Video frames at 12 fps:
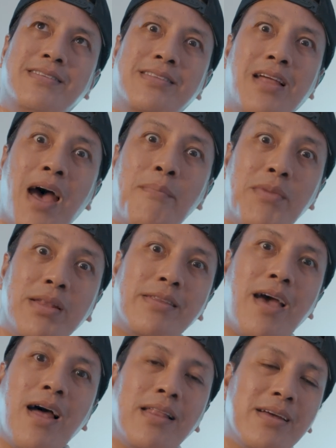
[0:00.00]
That
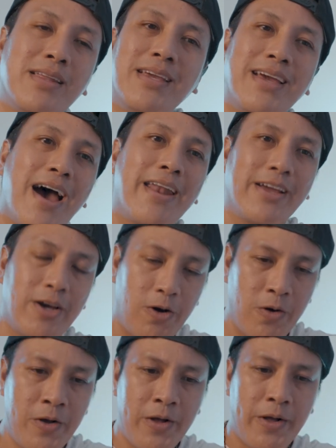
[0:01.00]
mentality gotta
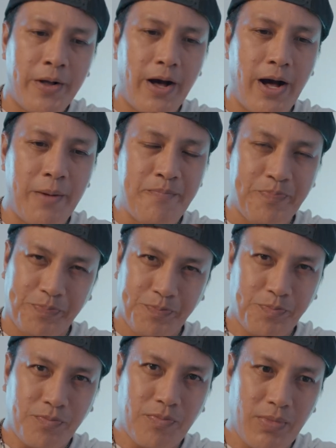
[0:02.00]
go.
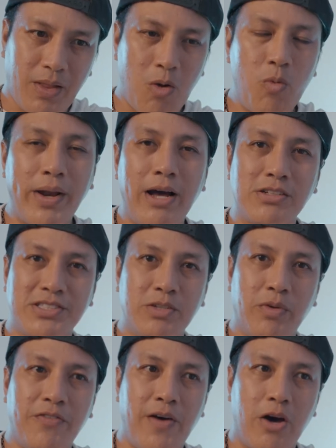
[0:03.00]
What else
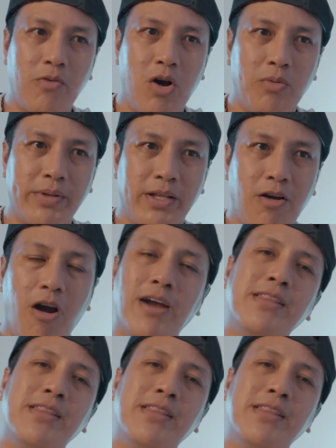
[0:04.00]
did we find wrong with the car?